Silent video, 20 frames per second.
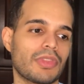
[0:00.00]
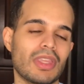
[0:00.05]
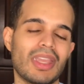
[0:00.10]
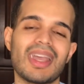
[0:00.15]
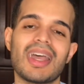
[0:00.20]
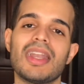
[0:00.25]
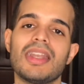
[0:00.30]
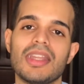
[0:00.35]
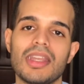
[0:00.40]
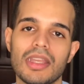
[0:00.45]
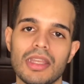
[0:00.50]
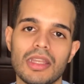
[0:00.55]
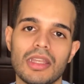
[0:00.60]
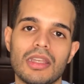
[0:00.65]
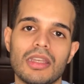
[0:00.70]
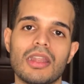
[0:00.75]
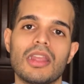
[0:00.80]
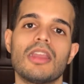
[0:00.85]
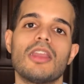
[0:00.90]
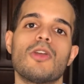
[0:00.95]
an
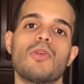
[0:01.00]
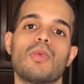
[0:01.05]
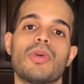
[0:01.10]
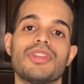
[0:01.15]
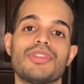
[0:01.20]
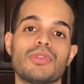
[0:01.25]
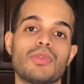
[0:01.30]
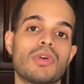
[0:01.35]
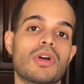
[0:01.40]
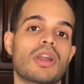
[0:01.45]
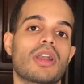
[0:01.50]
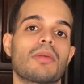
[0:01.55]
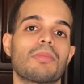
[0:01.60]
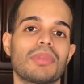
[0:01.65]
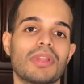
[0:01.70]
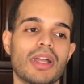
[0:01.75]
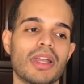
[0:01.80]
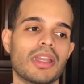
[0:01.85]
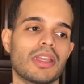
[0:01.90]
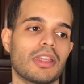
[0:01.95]
in when you are
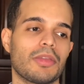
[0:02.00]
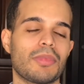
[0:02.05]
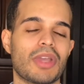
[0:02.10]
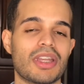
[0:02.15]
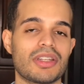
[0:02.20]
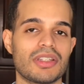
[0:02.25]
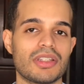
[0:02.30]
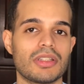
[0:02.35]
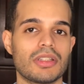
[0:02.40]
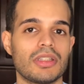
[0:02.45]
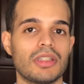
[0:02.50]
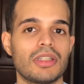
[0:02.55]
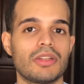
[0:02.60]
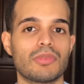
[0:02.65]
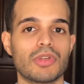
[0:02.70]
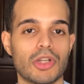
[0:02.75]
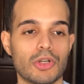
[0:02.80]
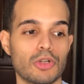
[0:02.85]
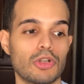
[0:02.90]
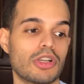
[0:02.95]
applying. Imagine the
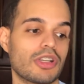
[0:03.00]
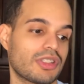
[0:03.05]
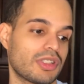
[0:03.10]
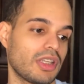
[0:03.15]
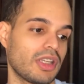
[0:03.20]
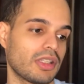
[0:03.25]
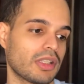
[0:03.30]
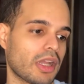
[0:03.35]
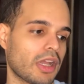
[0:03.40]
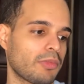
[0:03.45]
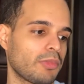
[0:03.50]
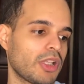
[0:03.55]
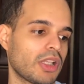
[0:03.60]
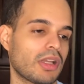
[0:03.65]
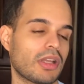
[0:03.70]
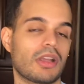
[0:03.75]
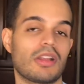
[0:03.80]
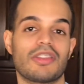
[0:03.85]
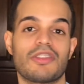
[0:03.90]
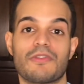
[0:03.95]
recruiter seeing that and be
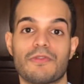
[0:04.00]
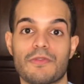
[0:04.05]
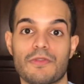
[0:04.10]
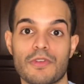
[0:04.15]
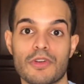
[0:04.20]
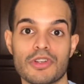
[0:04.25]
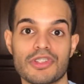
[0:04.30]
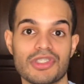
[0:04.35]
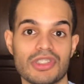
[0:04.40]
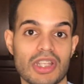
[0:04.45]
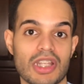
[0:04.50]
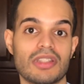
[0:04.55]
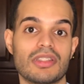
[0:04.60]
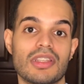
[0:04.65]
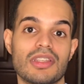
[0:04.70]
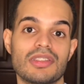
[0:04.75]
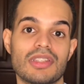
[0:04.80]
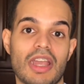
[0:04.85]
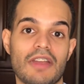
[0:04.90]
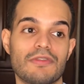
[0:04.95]
like, the first
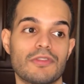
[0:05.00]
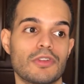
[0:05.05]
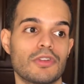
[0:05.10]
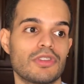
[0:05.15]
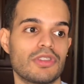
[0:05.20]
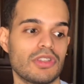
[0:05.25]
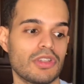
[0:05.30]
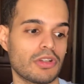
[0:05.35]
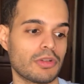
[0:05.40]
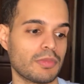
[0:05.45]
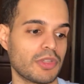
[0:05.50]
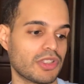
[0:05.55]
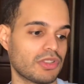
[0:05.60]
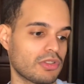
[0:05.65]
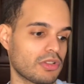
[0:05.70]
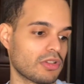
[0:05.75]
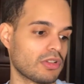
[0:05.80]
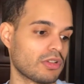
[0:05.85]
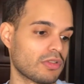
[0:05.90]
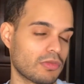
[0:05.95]
sentence after dear
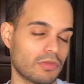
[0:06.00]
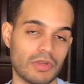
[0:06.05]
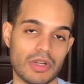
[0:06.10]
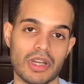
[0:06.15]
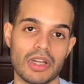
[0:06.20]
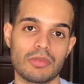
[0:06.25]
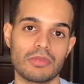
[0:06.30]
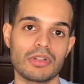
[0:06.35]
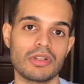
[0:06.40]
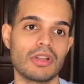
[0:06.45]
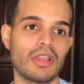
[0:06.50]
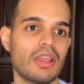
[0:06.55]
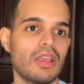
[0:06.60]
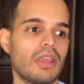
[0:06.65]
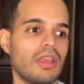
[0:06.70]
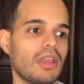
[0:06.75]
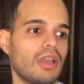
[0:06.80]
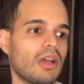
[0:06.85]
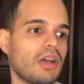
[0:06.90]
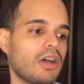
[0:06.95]
Mr. whatever,
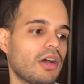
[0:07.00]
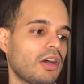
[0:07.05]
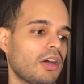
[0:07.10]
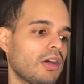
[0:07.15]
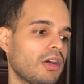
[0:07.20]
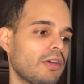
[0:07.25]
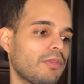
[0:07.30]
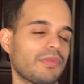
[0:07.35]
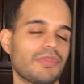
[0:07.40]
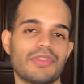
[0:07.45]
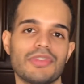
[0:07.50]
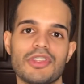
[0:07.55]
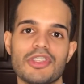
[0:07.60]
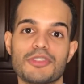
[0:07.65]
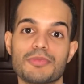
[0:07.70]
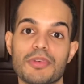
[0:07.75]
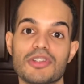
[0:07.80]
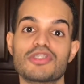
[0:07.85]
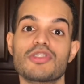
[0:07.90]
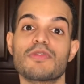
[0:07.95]
this
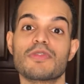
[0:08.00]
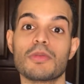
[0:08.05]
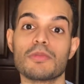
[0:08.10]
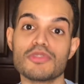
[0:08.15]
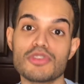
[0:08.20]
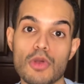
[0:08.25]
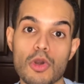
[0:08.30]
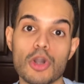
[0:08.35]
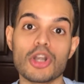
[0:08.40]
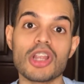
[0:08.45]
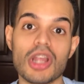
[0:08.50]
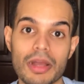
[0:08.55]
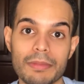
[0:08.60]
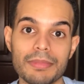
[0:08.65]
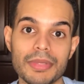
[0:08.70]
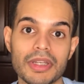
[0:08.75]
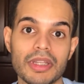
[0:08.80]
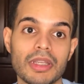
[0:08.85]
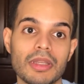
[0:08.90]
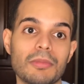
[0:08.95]
person from your
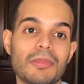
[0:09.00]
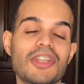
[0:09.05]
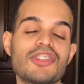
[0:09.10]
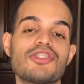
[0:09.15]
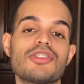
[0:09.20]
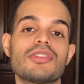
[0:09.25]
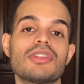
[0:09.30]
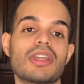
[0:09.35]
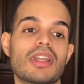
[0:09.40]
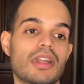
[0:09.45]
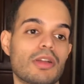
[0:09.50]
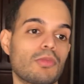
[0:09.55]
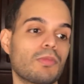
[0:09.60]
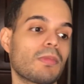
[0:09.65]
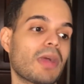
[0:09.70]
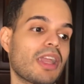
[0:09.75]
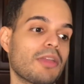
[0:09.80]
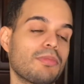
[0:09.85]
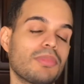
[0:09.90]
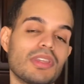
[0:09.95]
company mentioned that I
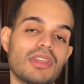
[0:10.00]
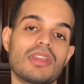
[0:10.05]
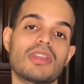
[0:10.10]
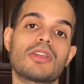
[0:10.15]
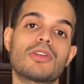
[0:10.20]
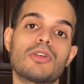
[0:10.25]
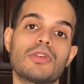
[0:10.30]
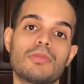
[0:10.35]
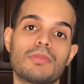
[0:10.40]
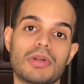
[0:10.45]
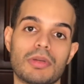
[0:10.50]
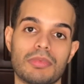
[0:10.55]
might be a good